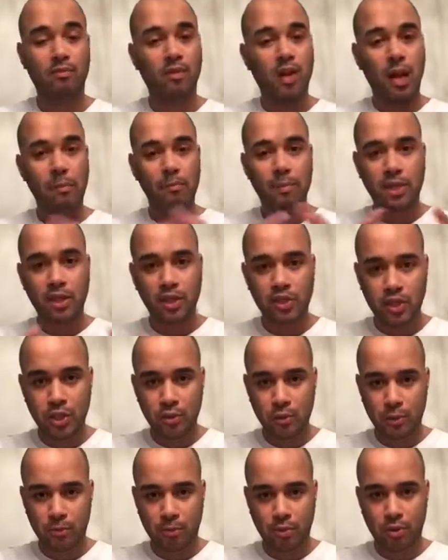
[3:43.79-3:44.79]
Not because she
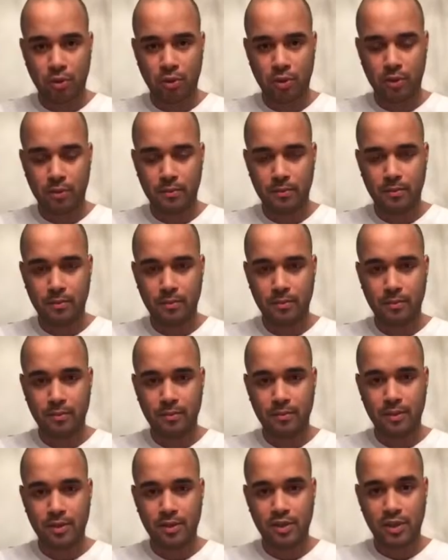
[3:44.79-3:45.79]
was poor.
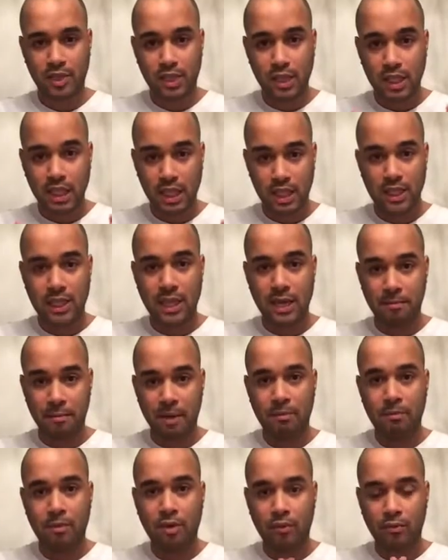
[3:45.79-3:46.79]
She is a
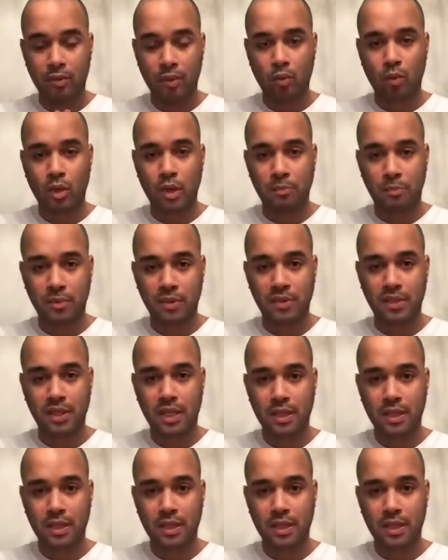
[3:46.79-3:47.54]
member of the 1%.